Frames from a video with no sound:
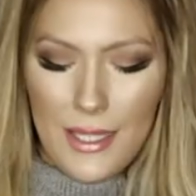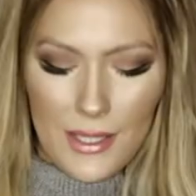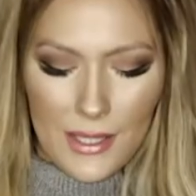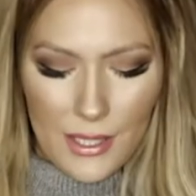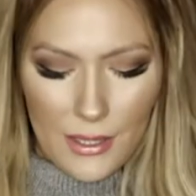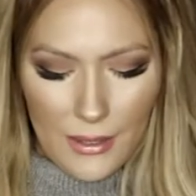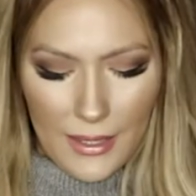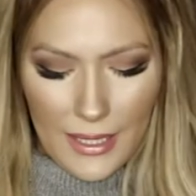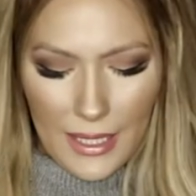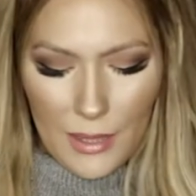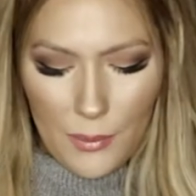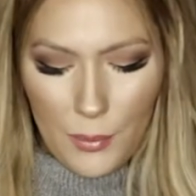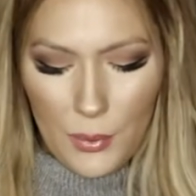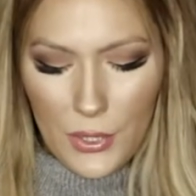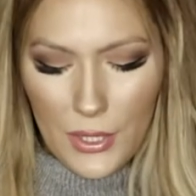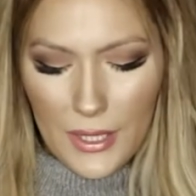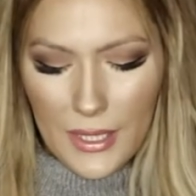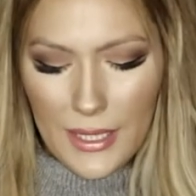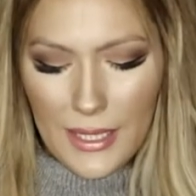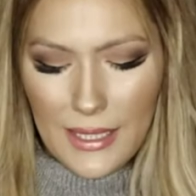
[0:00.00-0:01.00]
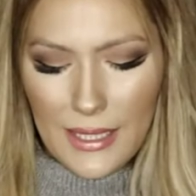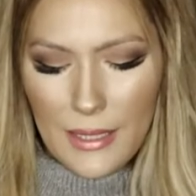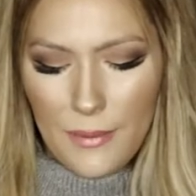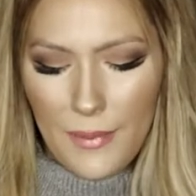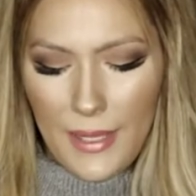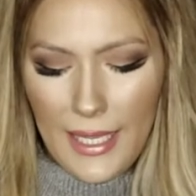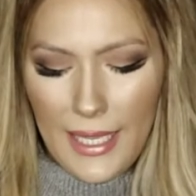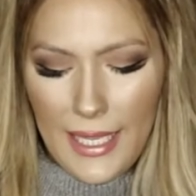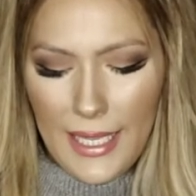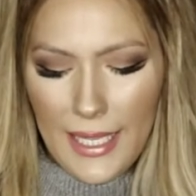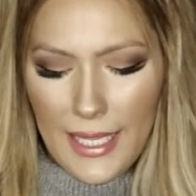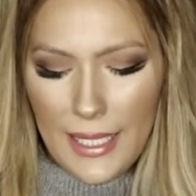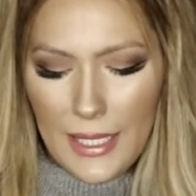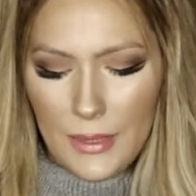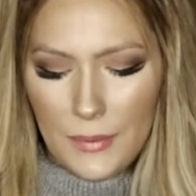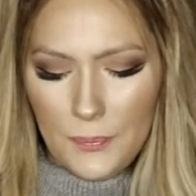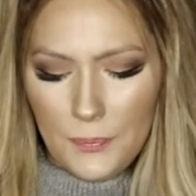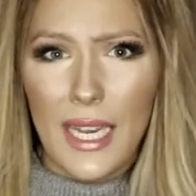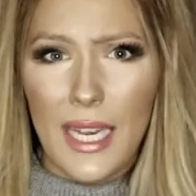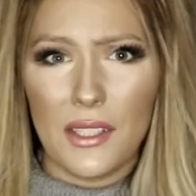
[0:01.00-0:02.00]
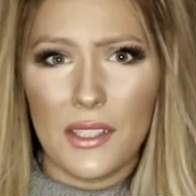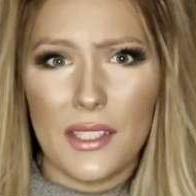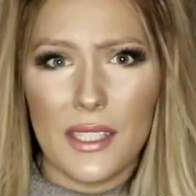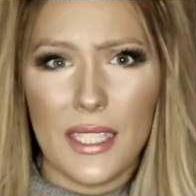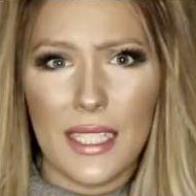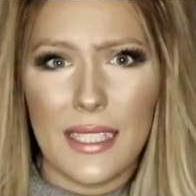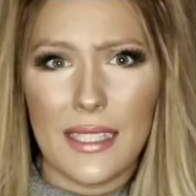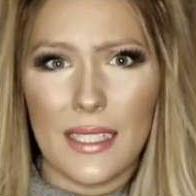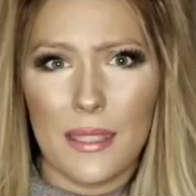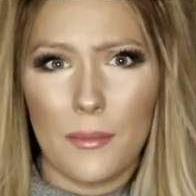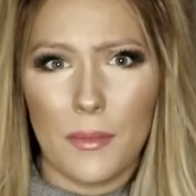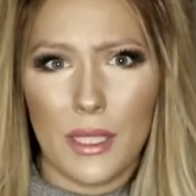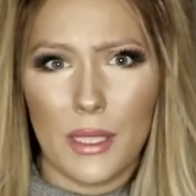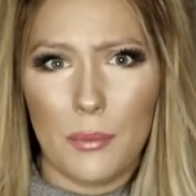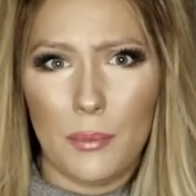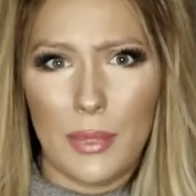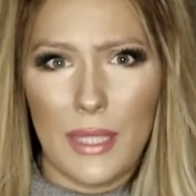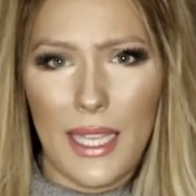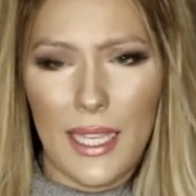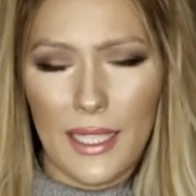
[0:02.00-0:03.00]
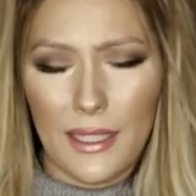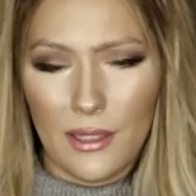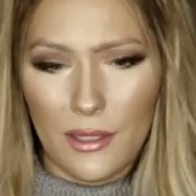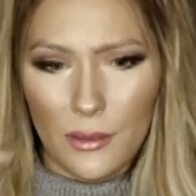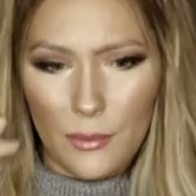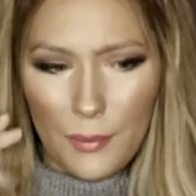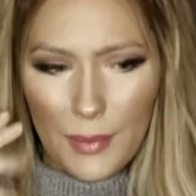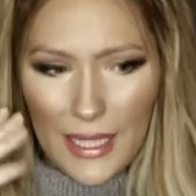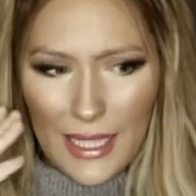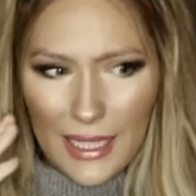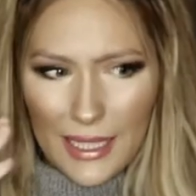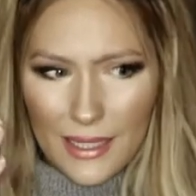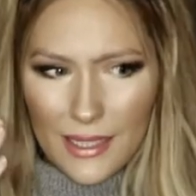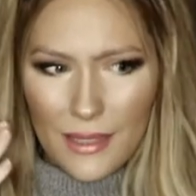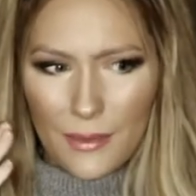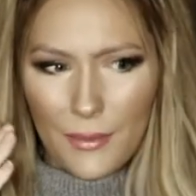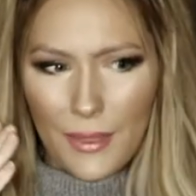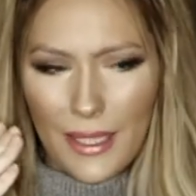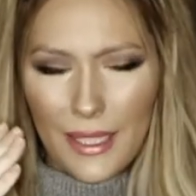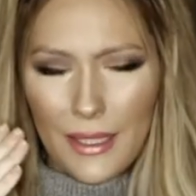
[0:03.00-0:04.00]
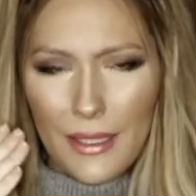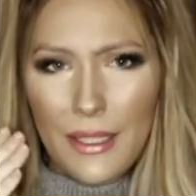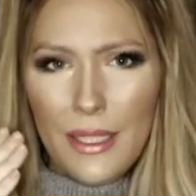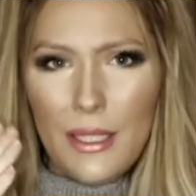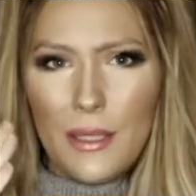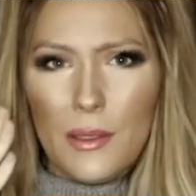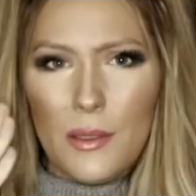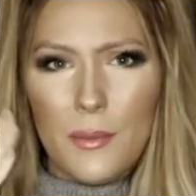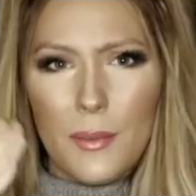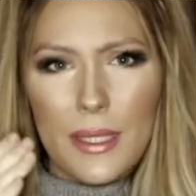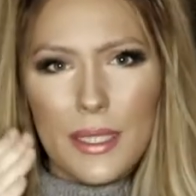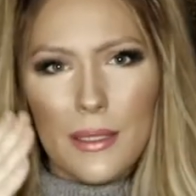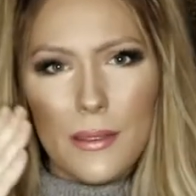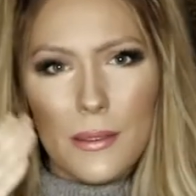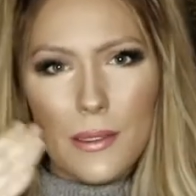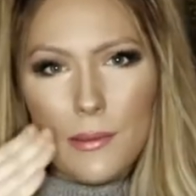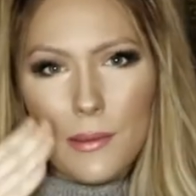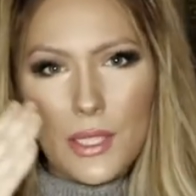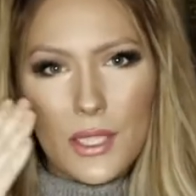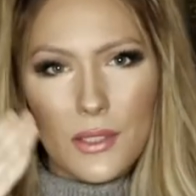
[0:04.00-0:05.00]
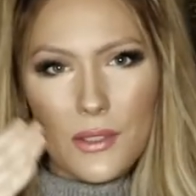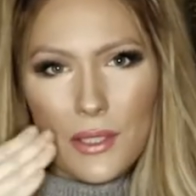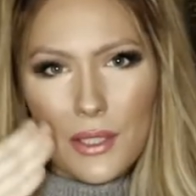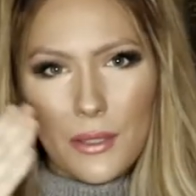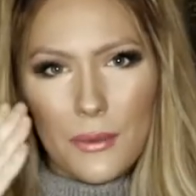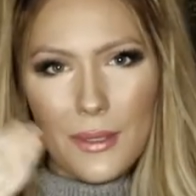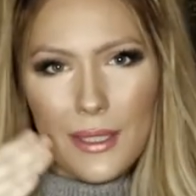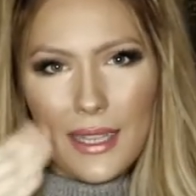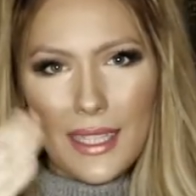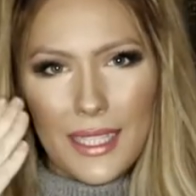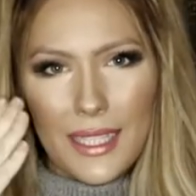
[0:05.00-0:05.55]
so like I poured it into my hand and I could see some of the black little beads and I'm like, what am I supposed to do with